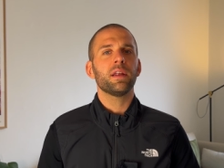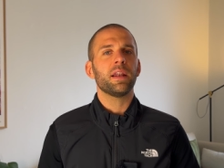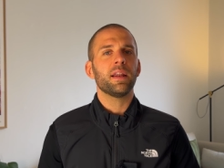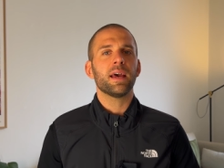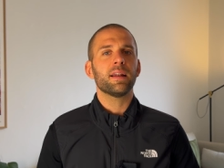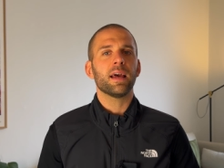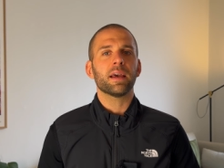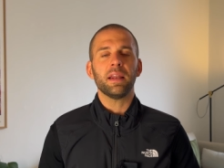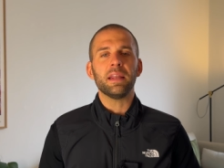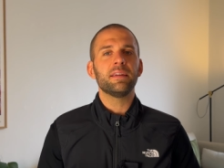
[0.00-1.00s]
and it had
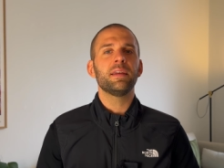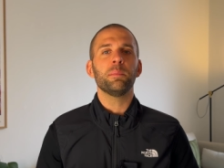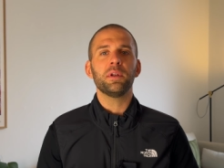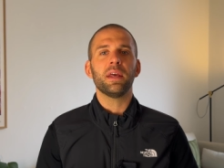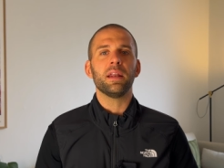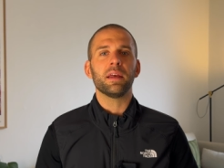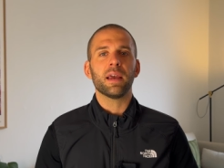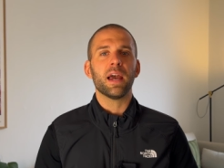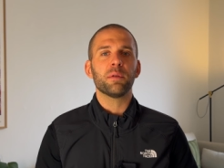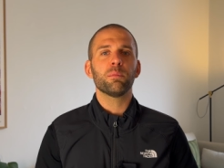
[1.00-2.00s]
an
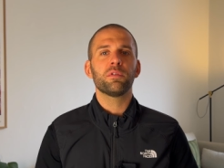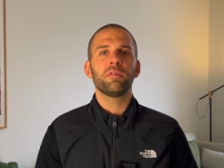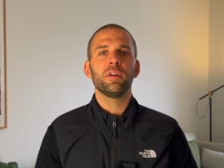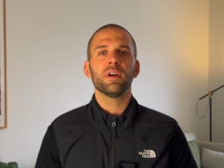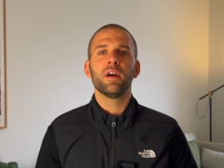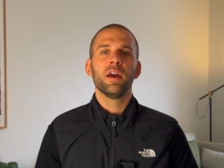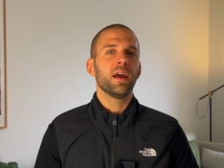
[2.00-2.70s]
intimidating atmosphere,